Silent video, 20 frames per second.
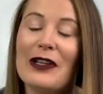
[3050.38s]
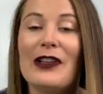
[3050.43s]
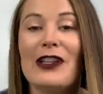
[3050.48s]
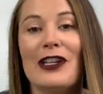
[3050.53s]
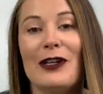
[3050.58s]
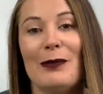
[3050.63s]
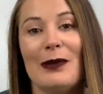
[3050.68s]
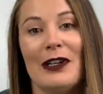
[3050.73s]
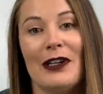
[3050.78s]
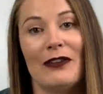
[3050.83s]
little
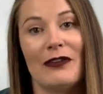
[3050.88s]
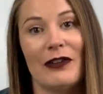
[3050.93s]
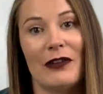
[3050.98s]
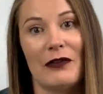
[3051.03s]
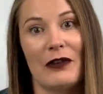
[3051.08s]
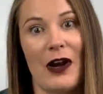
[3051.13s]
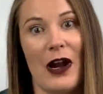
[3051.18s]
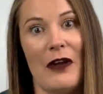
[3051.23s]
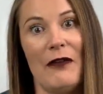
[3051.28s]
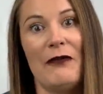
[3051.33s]
bit of a
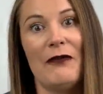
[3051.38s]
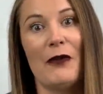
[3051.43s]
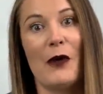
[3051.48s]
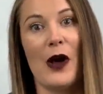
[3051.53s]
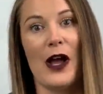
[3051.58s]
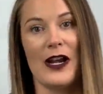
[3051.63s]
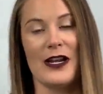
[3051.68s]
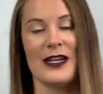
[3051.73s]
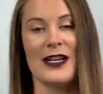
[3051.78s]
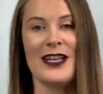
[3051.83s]
rough
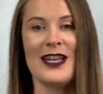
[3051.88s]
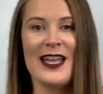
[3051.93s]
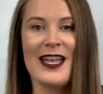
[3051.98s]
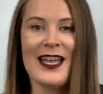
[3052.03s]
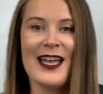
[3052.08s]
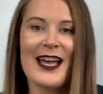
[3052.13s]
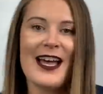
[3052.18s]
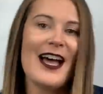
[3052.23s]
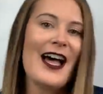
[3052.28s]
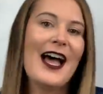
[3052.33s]
one.
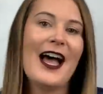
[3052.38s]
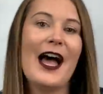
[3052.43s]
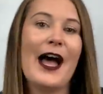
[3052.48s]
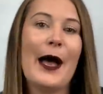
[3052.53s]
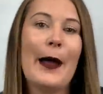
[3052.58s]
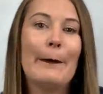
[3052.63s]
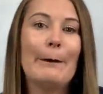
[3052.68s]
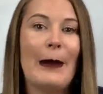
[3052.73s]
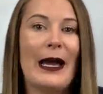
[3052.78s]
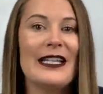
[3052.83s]
Uh,
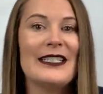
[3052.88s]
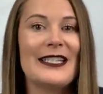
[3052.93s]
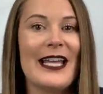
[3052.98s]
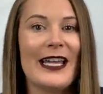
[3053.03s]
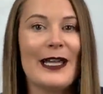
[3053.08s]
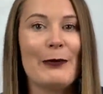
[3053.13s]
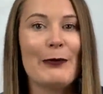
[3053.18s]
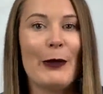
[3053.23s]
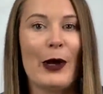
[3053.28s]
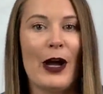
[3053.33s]
my
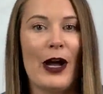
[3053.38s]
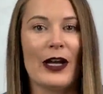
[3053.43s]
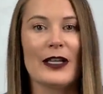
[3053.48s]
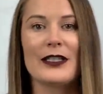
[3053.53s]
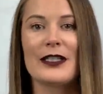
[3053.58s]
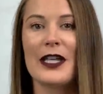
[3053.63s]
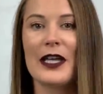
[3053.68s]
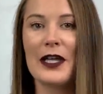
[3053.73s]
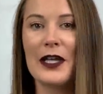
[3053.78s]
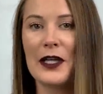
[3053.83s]
second box,
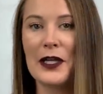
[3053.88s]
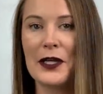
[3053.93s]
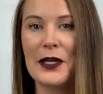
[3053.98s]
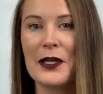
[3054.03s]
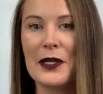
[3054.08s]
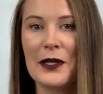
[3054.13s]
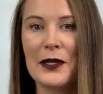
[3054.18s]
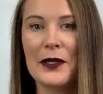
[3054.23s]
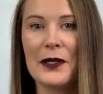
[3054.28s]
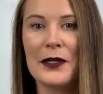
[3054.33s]

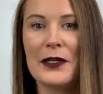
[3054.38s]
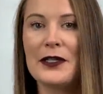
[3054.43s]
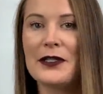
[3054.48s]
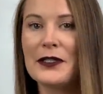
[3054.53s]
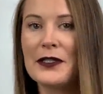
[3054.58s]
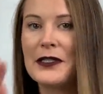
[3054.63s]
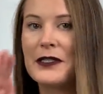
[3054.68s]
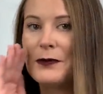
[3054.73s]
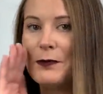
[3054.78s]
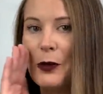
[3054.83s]

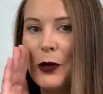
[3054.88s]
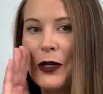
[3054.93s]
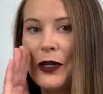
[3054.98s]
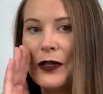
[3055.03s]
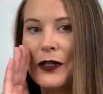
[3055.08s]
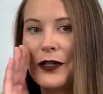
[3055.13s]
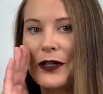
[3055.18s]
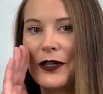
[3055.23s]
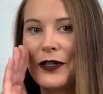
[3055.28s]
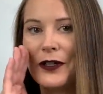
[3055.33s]

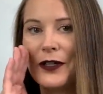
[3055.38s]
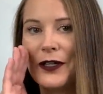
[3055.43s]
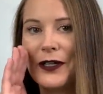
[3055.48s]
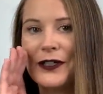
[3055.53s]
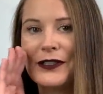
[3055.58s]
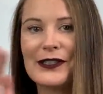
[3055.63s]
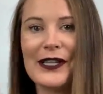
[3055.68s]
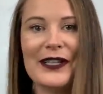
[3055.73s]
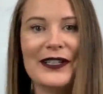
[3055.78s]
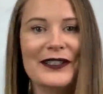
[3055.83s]
spoiler
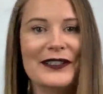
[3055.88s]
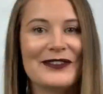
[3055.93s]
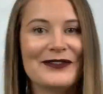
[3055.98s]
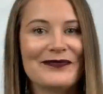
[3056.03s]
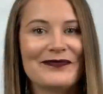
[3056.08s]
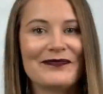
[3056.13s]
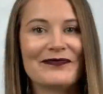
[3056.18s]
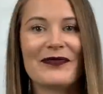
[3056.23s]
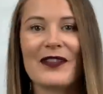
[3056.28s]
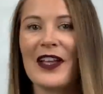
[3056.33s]
alert,
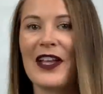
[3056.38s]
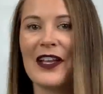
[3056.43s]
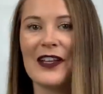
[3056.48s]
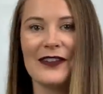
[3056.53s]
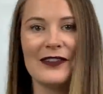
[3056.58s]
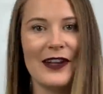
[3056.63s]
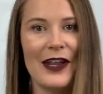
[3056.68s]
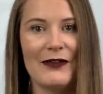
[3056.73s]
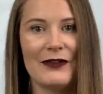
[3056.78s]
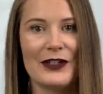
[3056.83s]

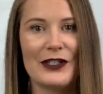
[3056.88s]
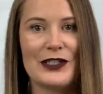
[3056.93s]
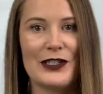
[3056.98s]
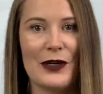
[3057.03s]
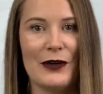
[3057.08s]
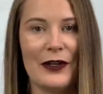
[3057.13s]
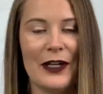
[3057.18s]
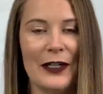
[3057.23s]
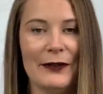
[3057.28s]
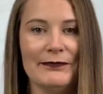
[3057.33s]
never showed
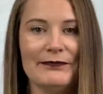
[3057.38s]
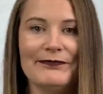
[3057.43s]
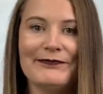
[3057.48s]
up.